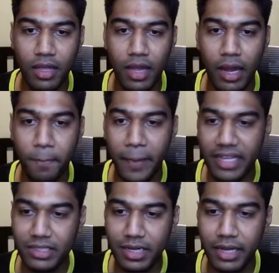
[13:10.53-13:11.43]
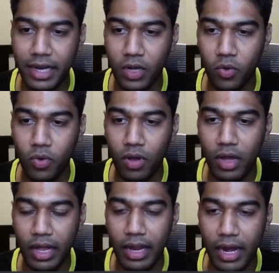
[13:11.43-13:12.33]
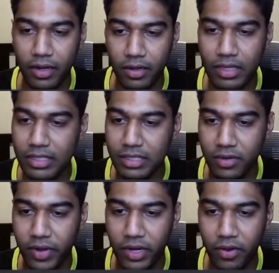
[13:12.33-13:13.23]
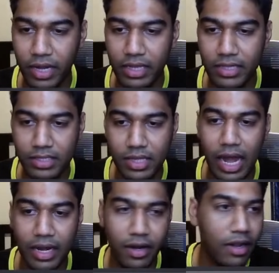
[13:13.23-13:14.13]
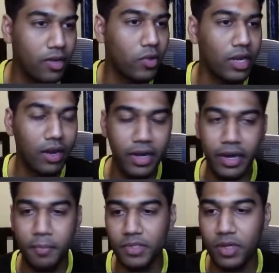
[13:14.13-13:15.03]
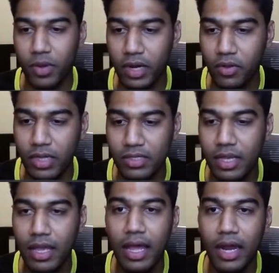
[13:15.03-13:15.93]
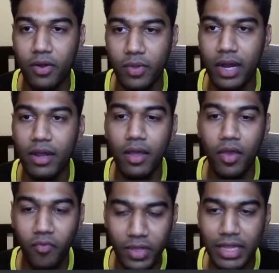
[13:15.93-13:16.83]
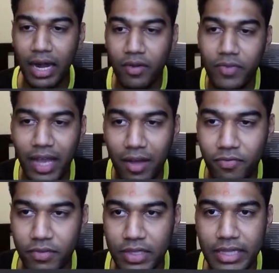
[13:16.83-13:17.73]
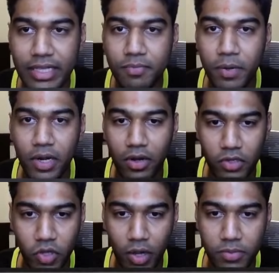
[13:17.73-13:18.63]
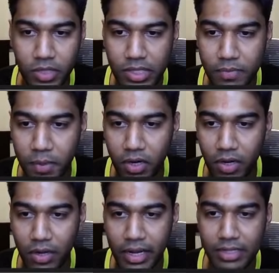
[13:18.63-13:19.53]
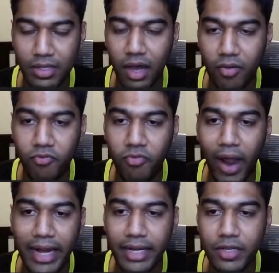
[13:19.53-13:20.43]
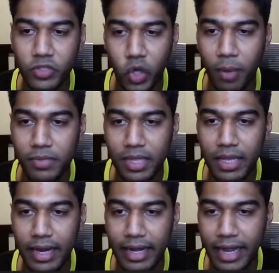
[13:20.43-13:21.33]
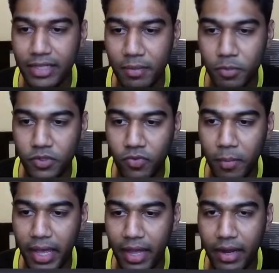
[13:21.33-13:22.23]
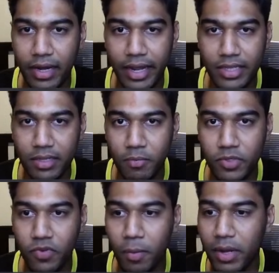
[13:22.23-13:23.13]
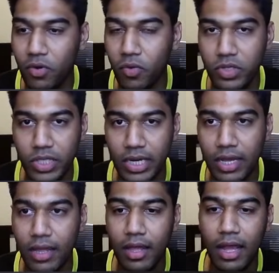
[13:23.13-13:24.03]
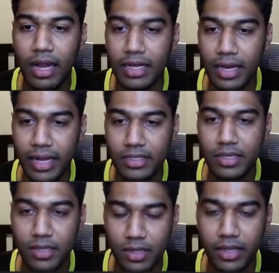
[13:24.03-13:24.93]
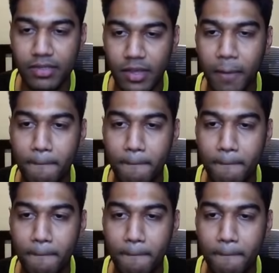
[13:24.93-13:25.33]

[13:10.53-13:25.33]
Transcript: and paste it into an actor. That's it, right? Again, this is the actor, and you can 110% look into this and do that. With that, we have this particular job. So this particular is our find jobs. It takes inputs from here, it takes inputs from our Google Sheet and creates this.